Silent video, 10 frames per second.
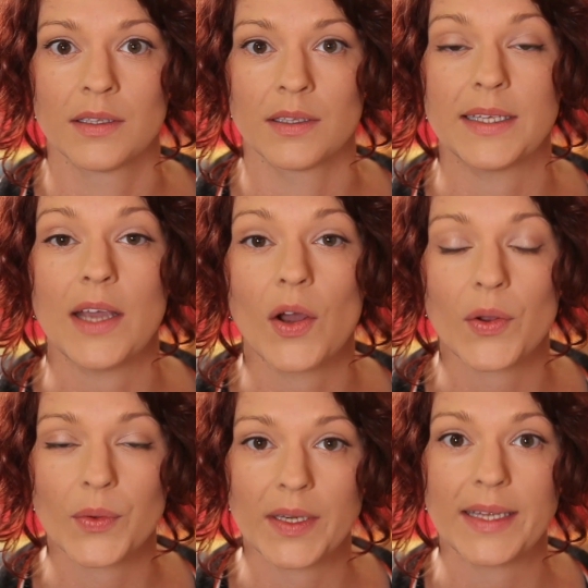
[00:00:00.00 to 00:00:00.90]
The
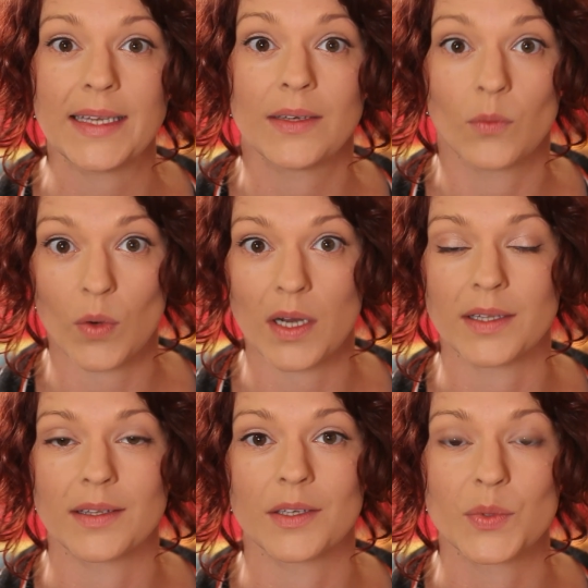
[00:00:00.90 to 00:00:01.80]
only
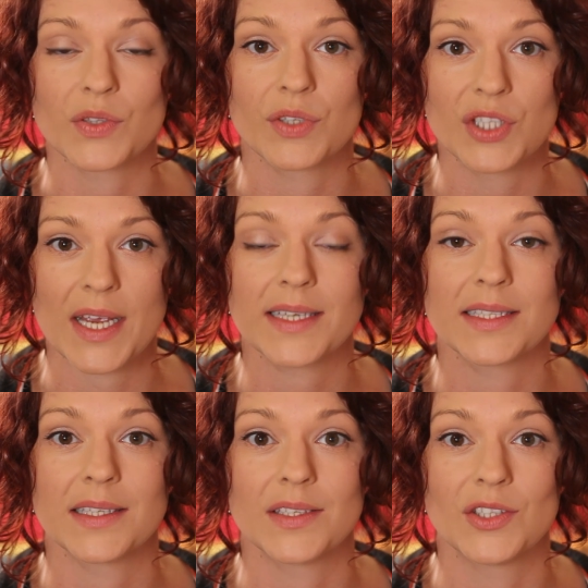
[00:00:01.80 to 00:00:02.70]
one that was
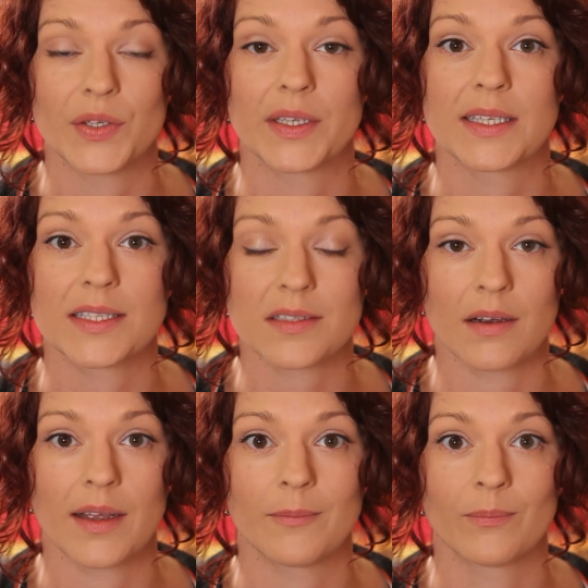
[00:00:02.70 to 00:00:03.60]
rejected during this
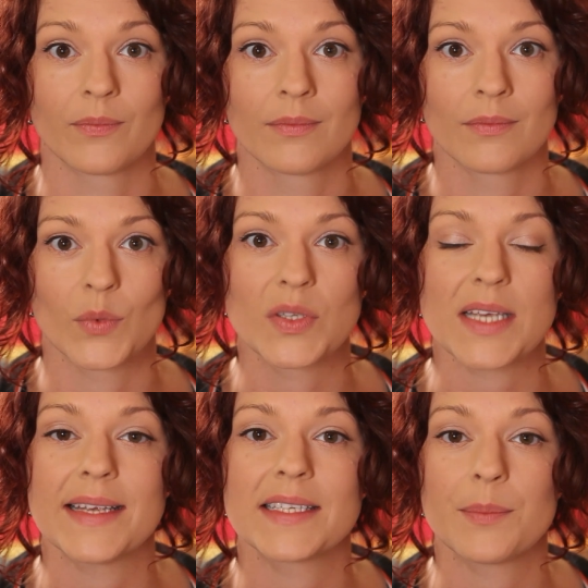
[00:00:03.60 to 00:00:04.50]
time was
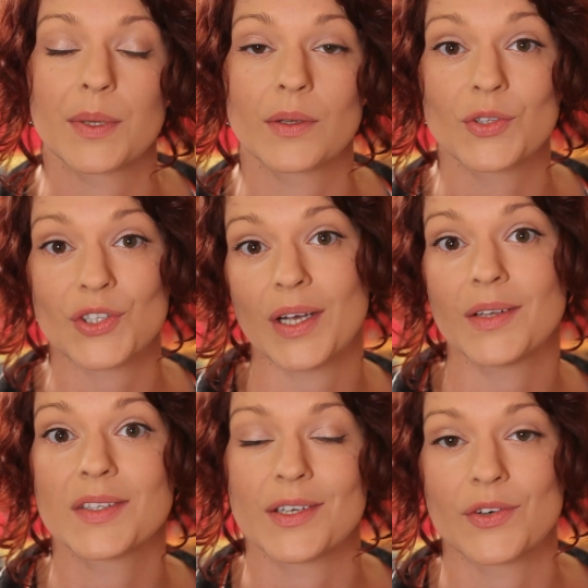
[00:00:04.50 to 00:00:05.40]
atypical
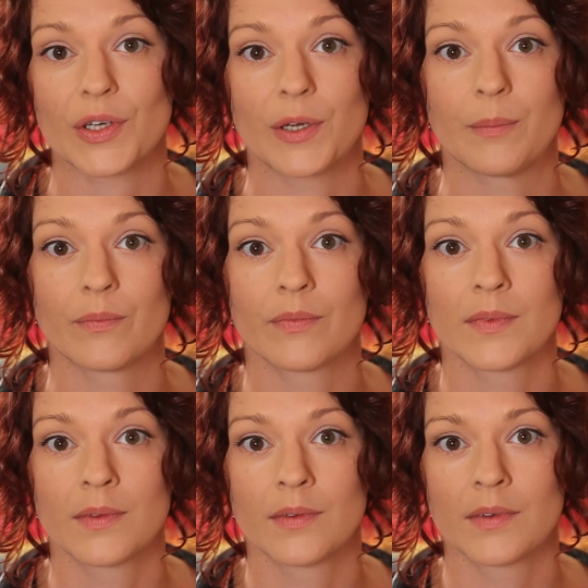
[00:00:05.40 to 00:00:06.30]
child syndrome,
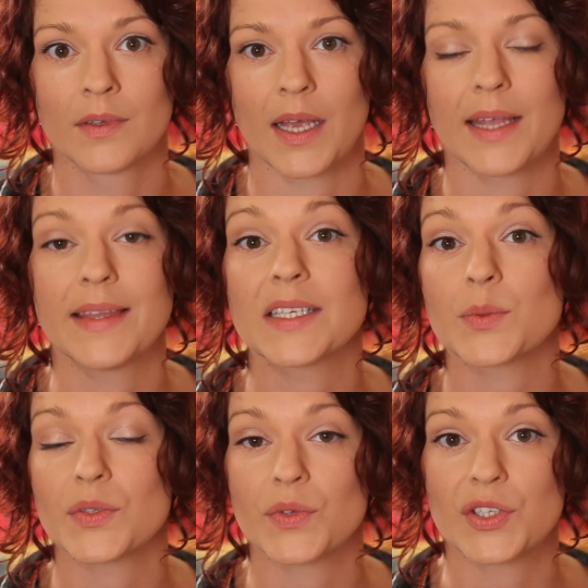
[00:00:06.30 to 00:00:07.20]
and this
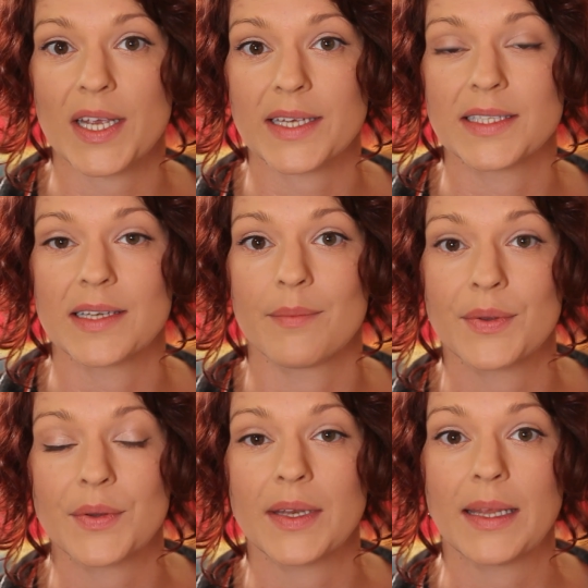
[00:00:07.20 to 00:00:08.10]
was rejected
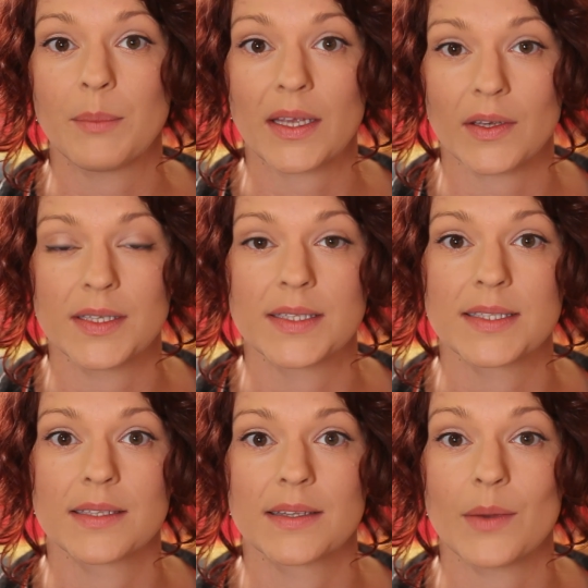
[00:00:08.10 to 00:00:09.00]
purely
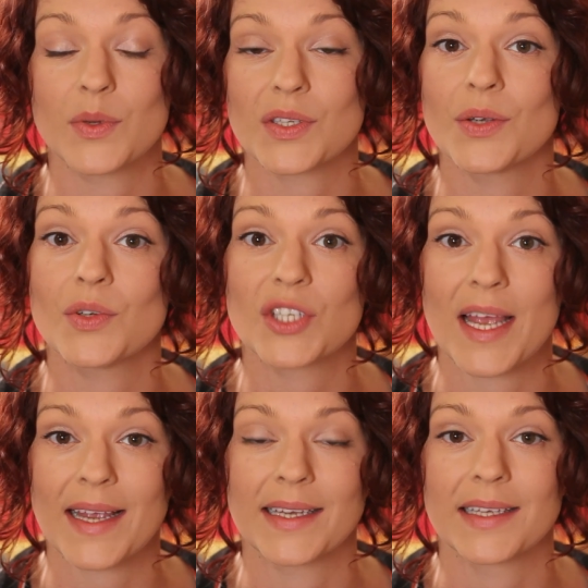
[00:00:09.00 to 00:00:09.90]
because there was no
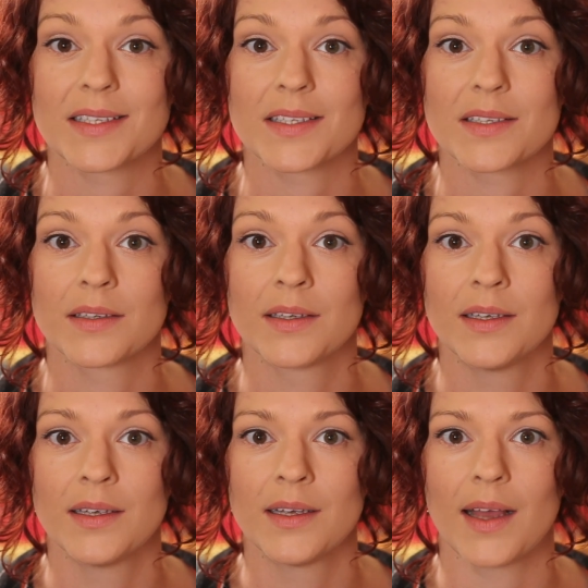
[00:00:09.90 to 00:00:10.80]
checklist,
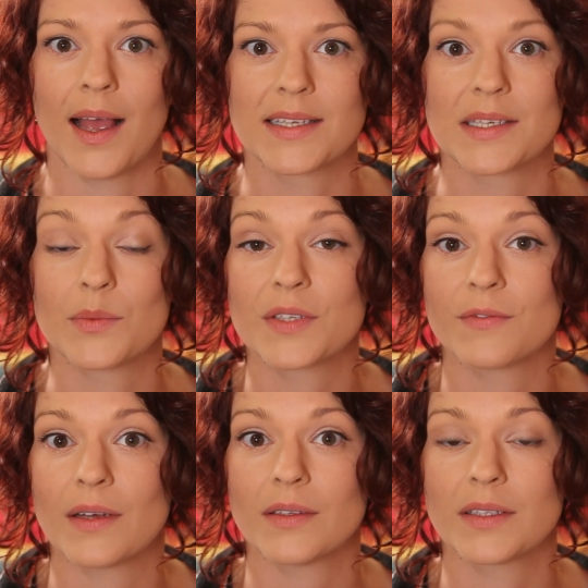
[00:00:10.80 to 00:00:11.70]
as it was
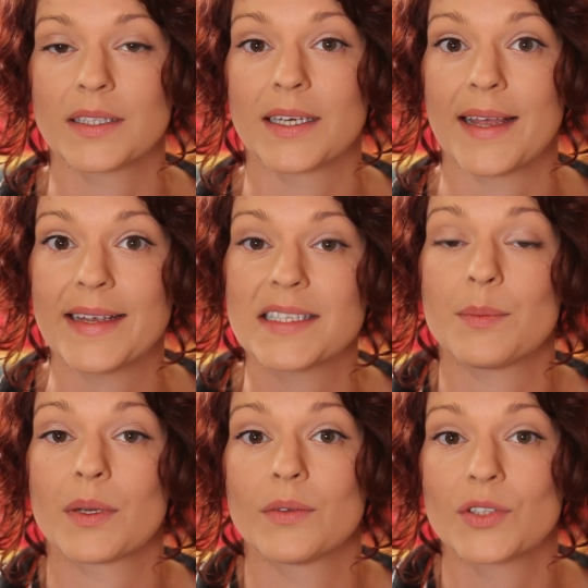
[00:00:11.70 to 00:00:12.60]
felt that an
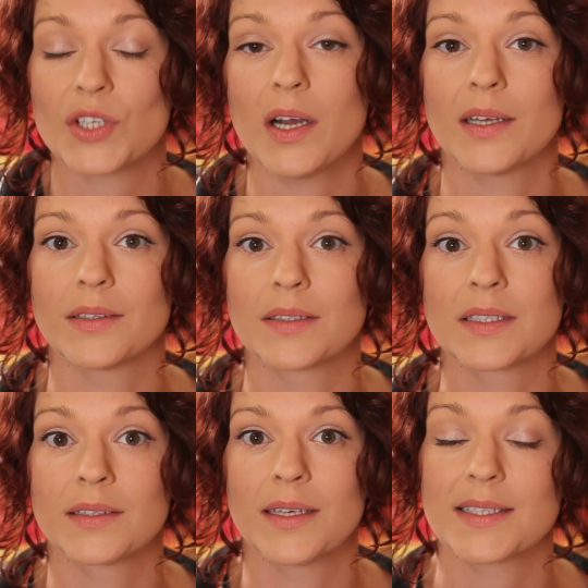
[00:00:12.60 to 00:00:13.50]
atypical child
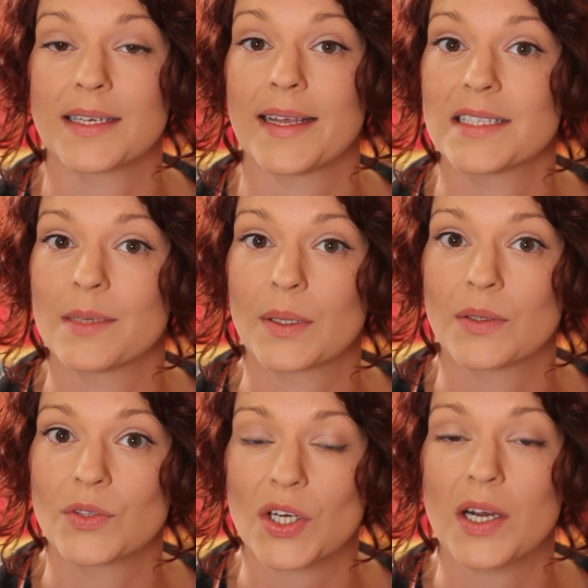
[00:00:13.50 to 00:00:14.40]
is an
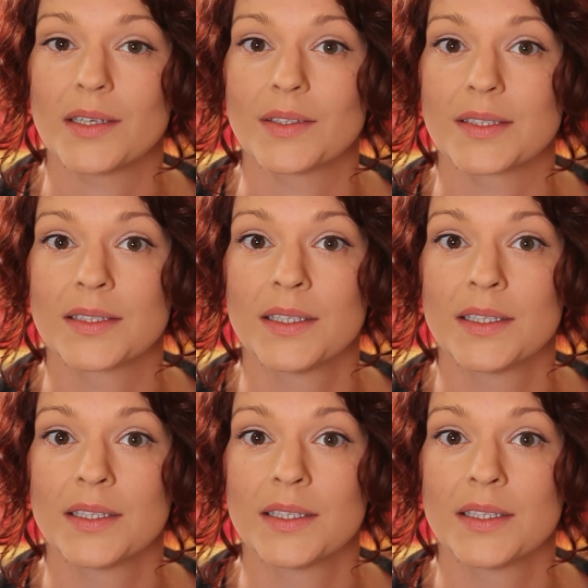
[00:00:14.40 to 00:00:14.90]
atypical child,